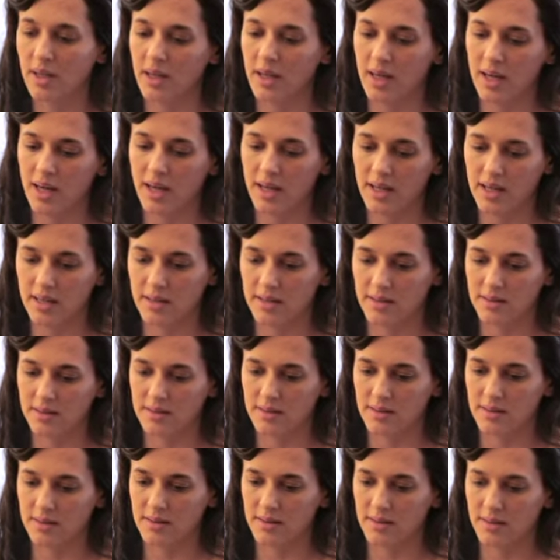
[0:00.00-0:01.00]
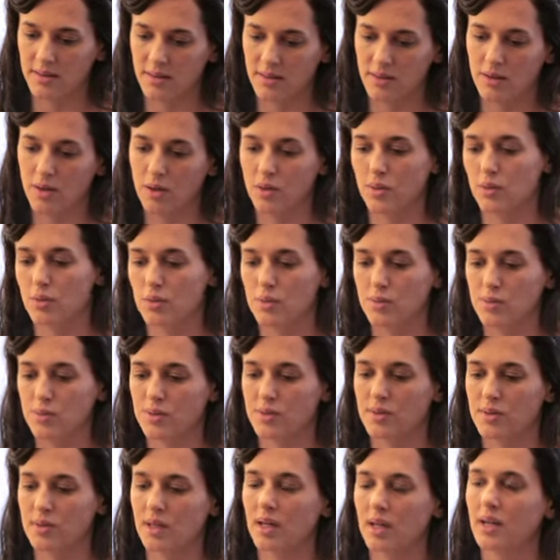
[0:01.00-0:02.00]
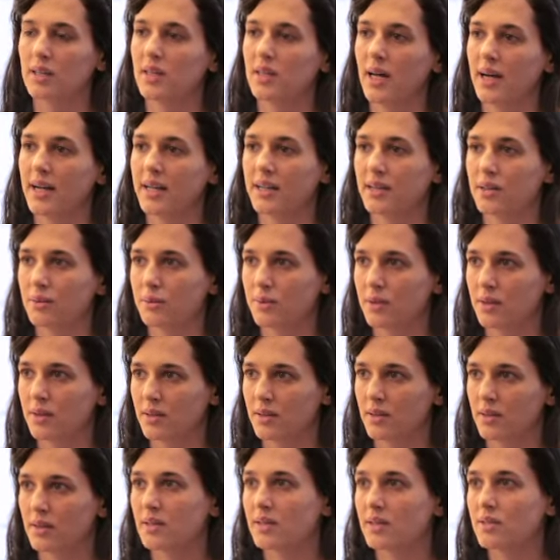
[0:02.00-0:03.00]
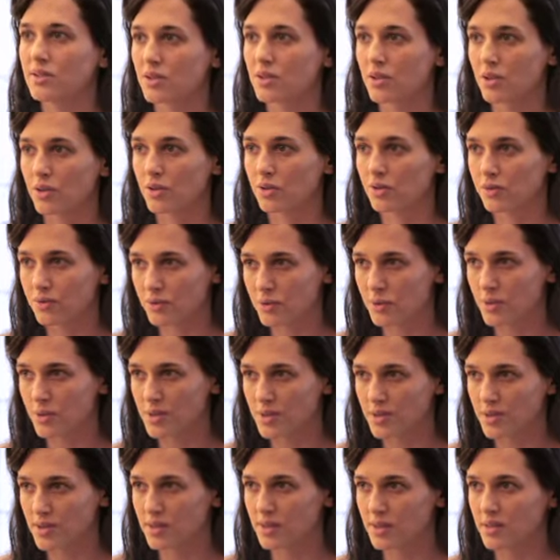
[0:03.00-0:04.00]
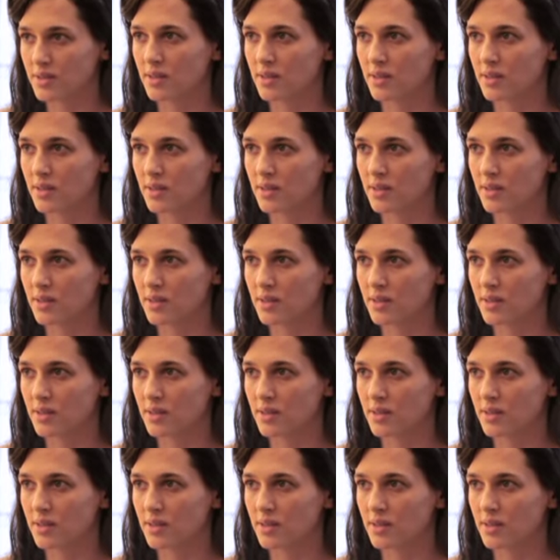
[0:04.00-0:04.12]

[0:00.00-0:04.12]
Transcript: and those colliding with the internal forces